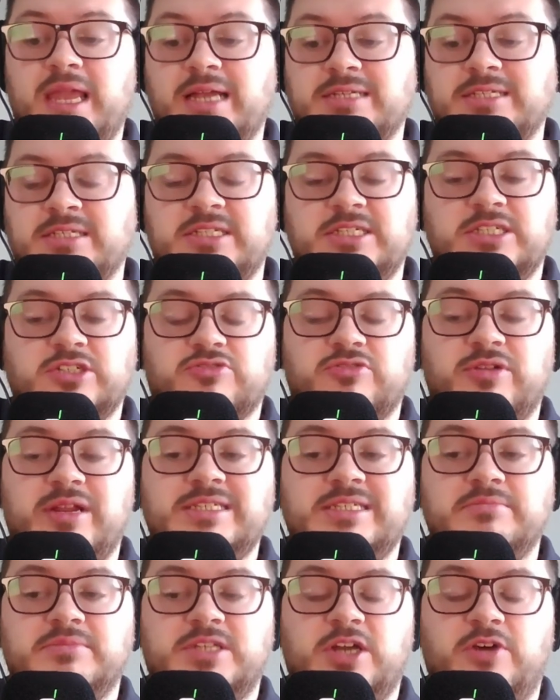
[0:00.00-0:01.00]
he hasn't
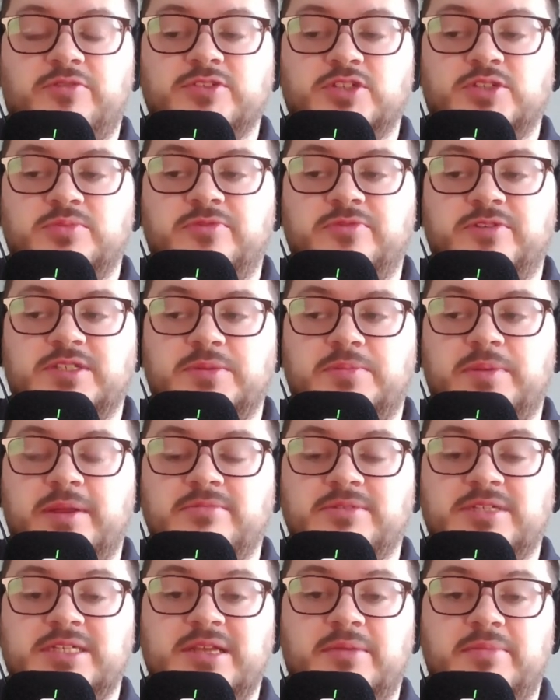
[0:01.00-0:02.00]
disgraced himself on some of his
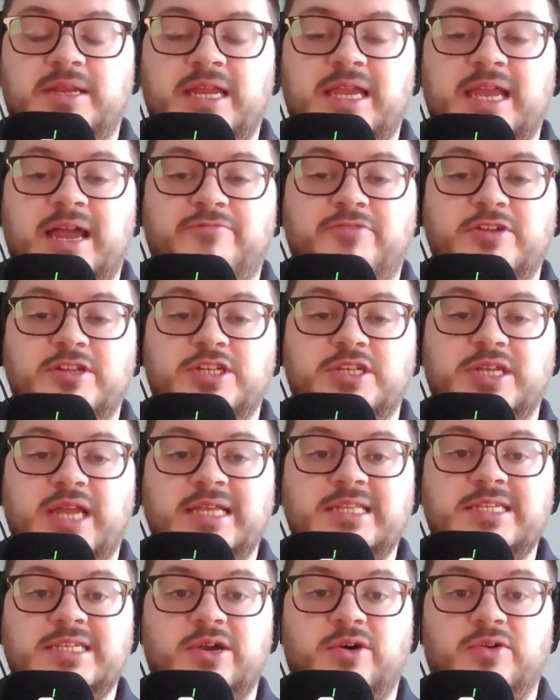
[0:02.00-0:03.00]
appearances. I mean, he averaged
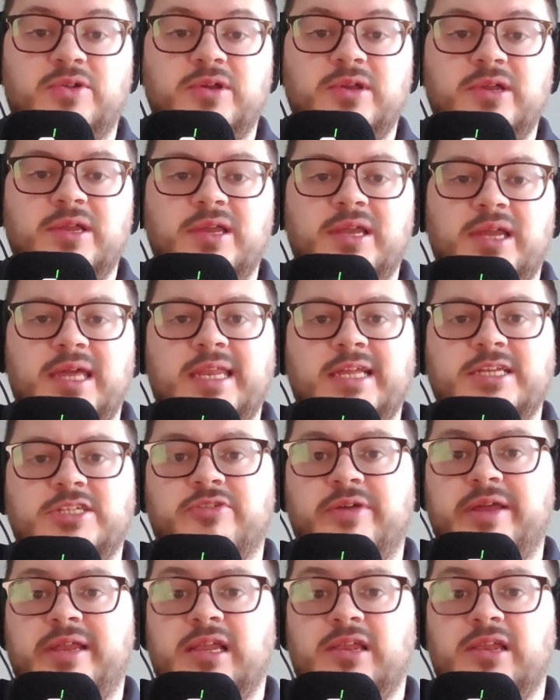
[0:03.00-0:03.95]
90 odd in his